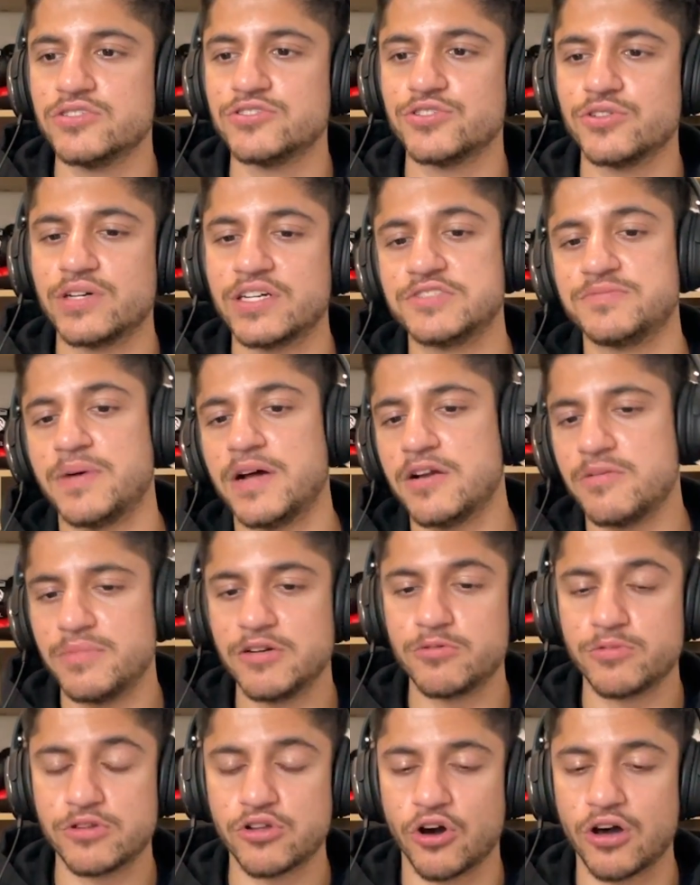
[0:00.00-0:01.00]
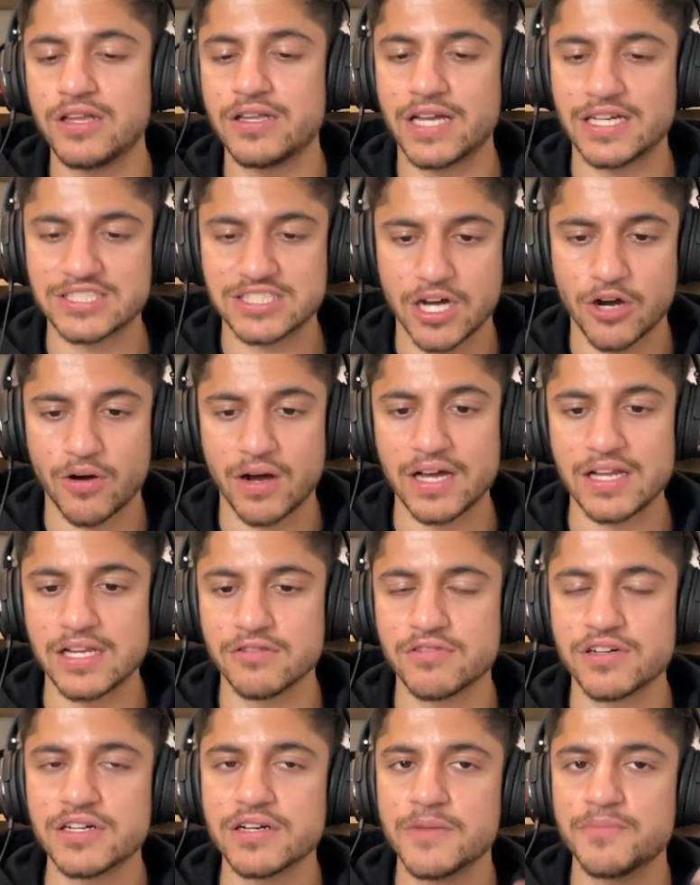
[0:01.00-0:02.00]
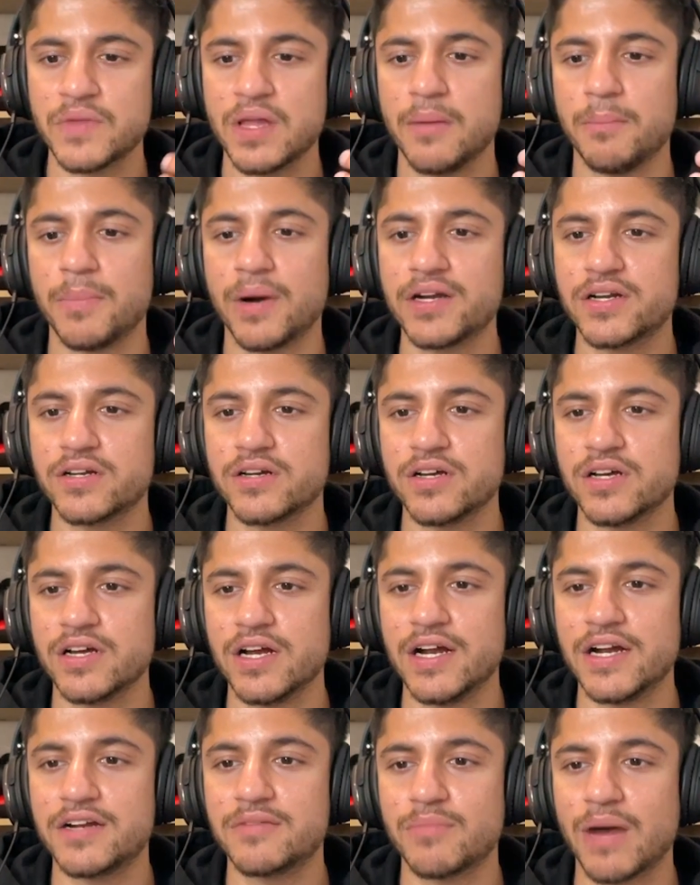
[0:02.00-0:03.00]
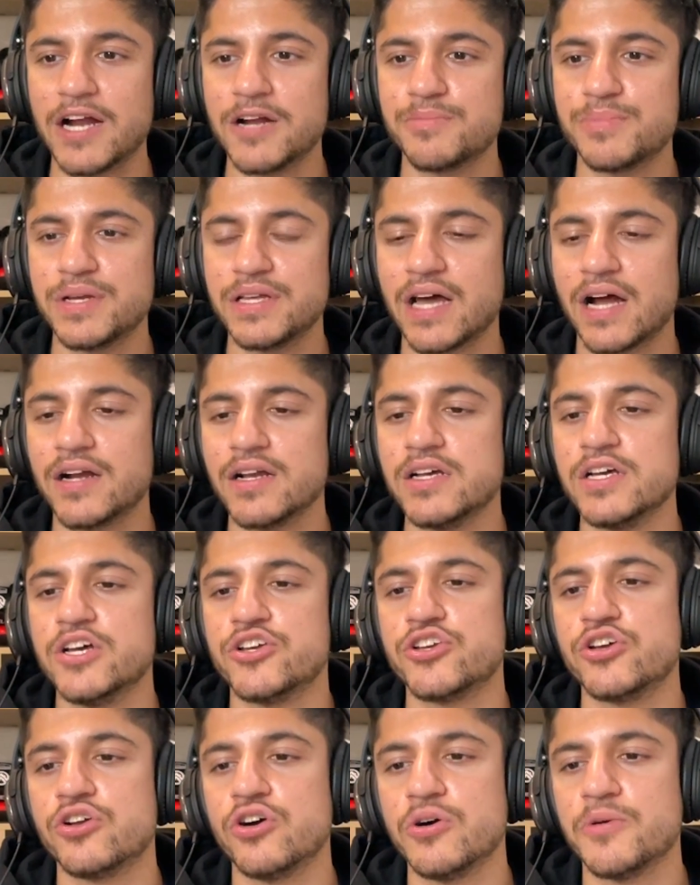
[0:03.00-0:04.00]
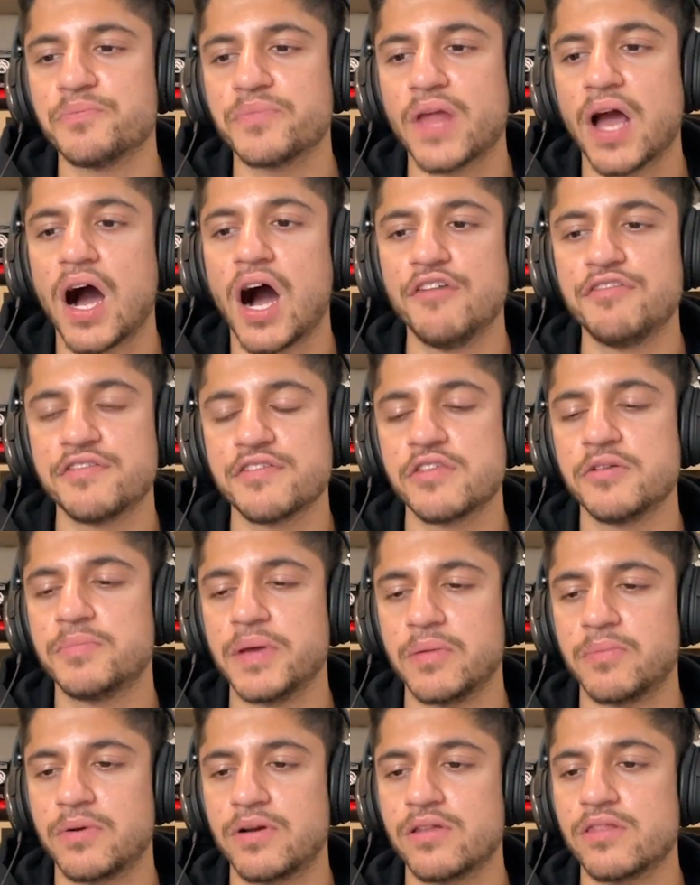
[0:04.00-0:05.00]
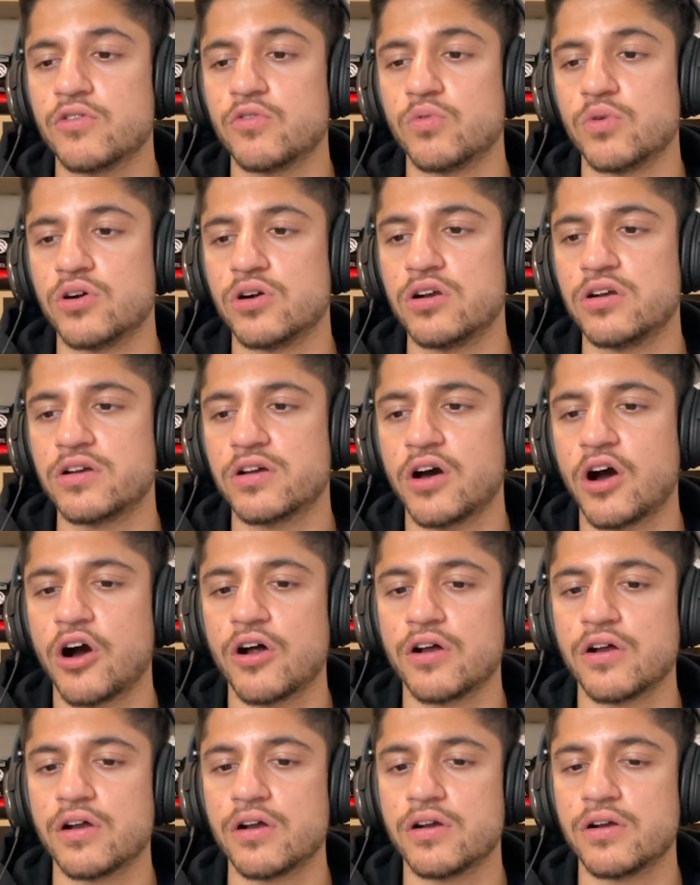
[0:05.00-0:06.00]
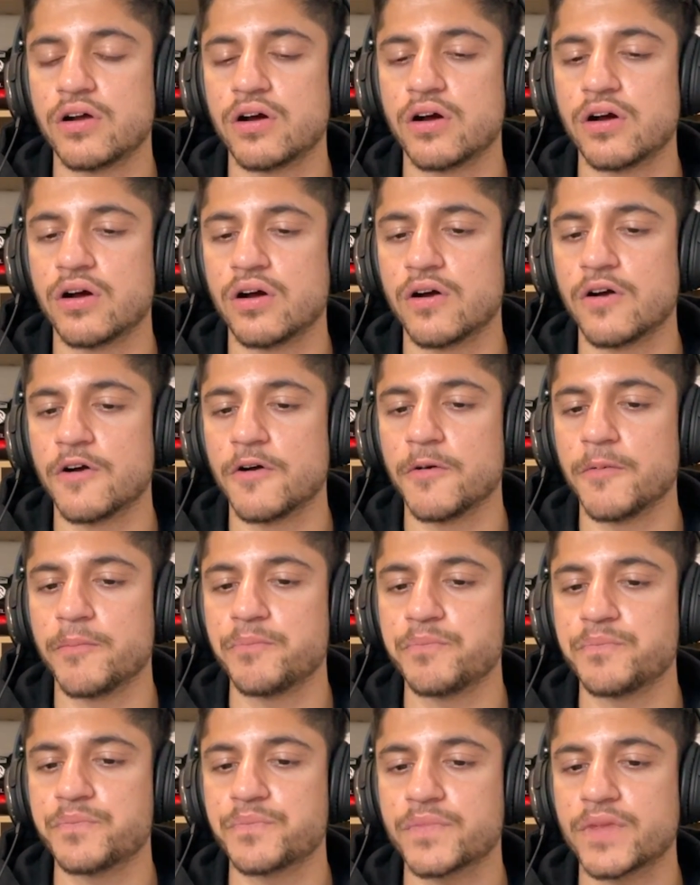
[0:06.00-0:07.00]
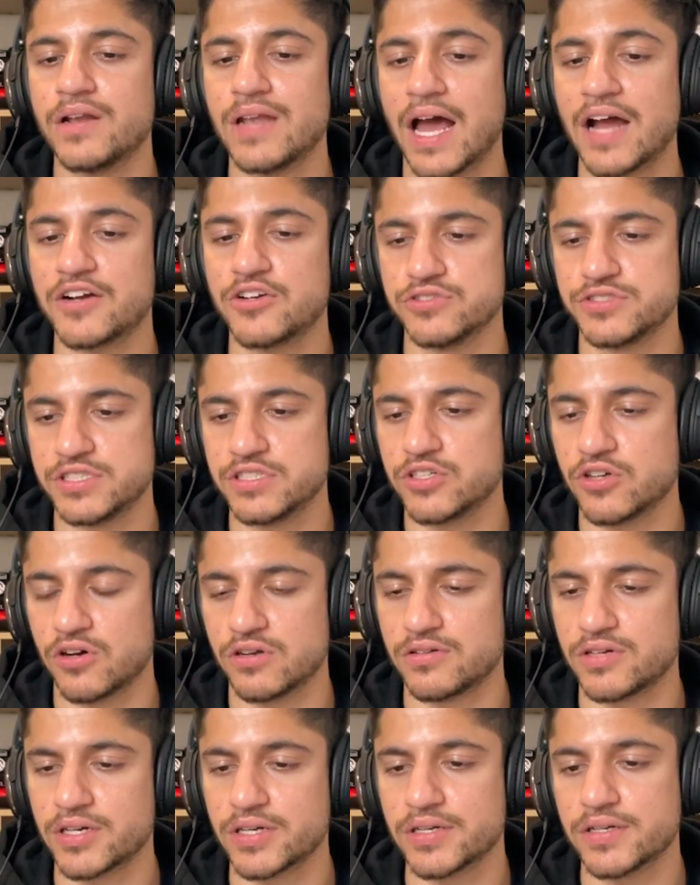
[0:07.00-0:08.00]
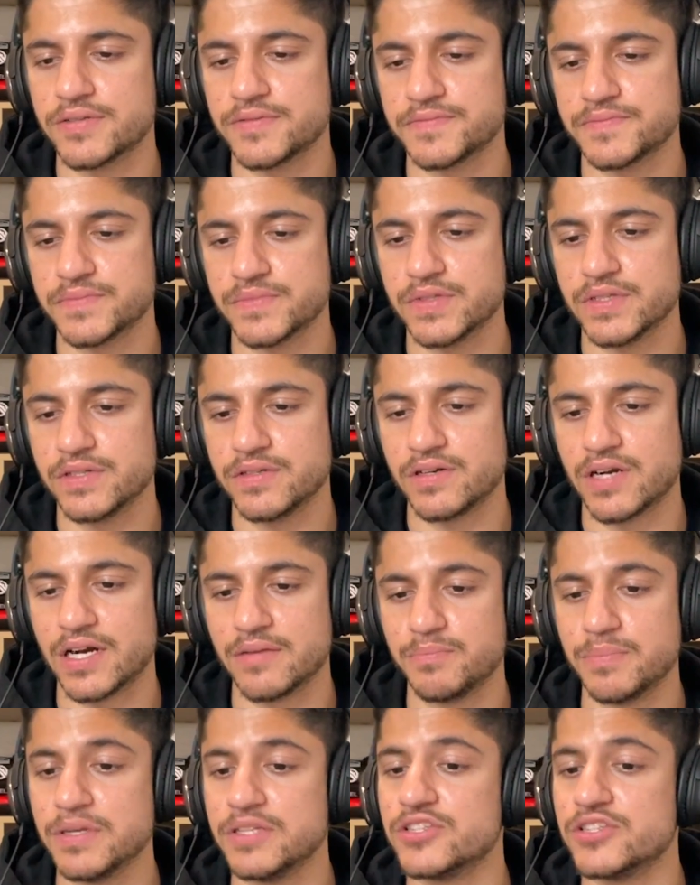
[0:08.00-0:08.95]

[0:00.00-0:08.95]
So experiment with all. That's how I live it. But it might be that, half of the people in the world are lactose intolerant, right?